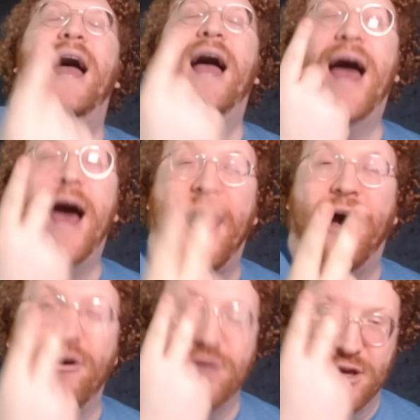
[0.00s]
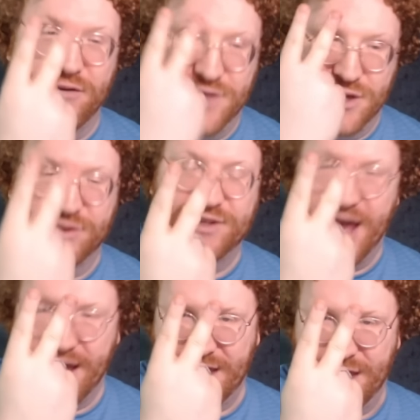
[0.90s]
how you've used
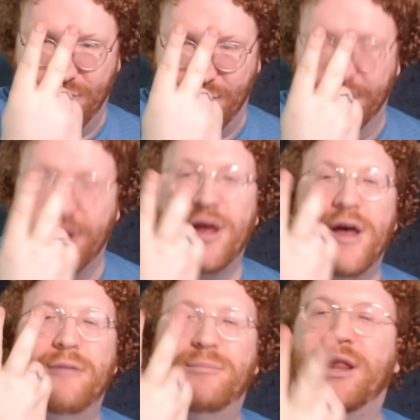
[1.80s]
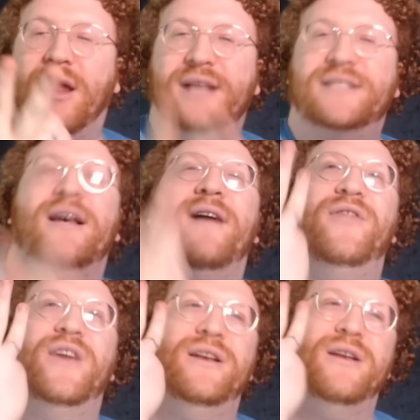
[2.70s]
that keyword, plus
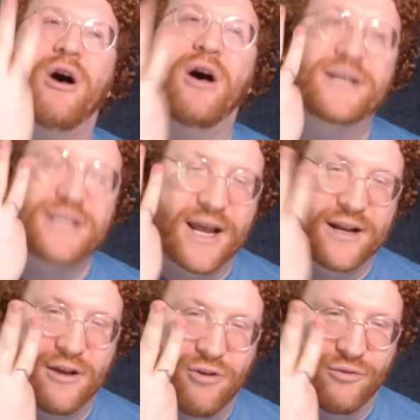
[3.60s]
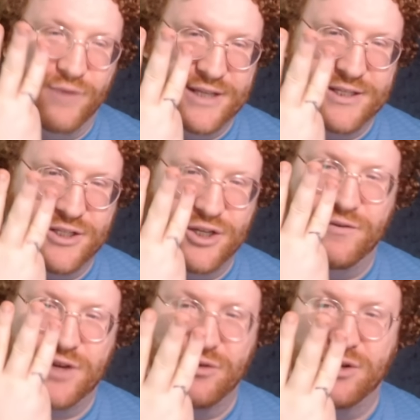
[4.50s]
the non-technical reasons
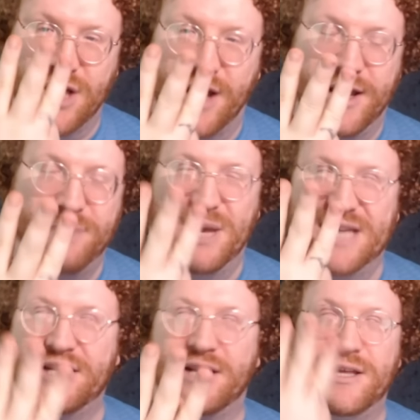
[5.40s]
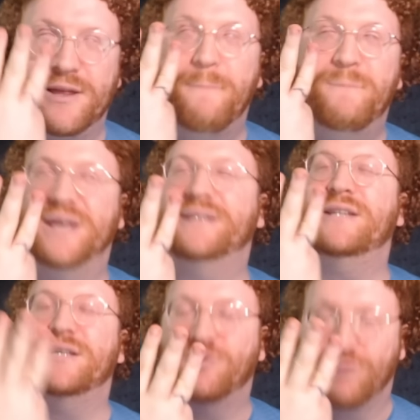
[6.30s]
you've done it, basically the
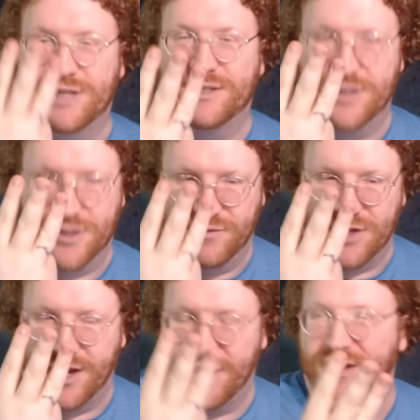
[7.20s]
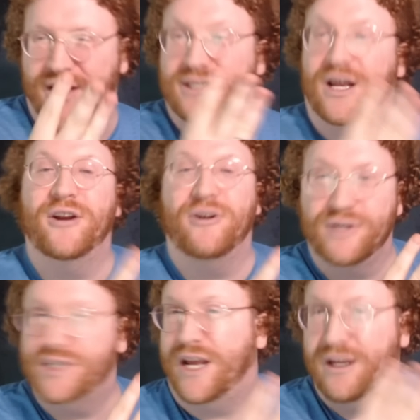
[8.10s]
business reasons you've done it, that is
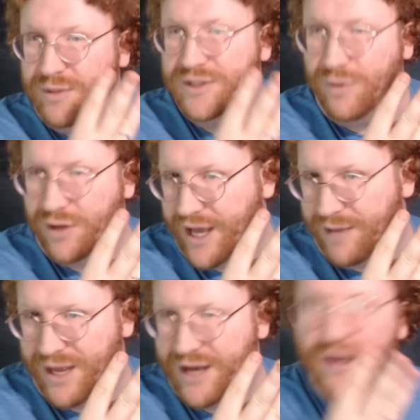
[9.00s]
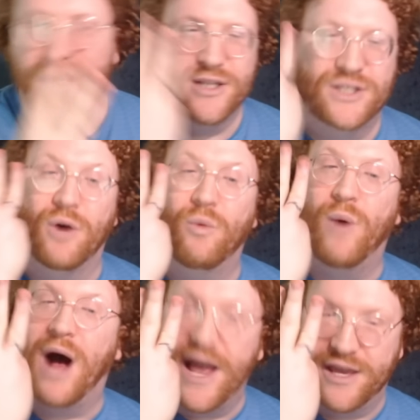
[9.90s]
understandable to a layman. So
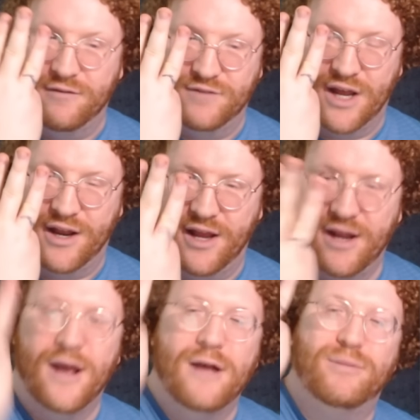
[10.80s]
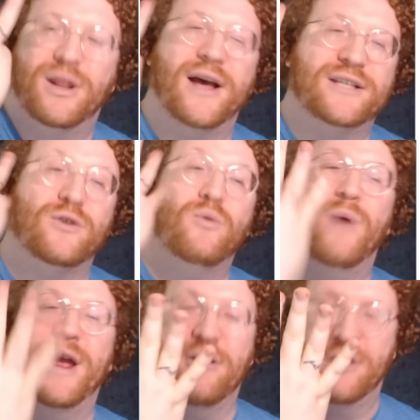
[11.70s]
why you've done it, plus
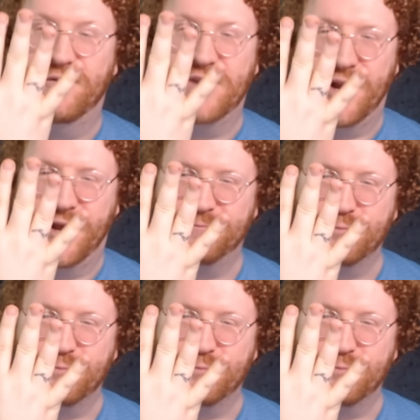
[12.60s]
where you've done it.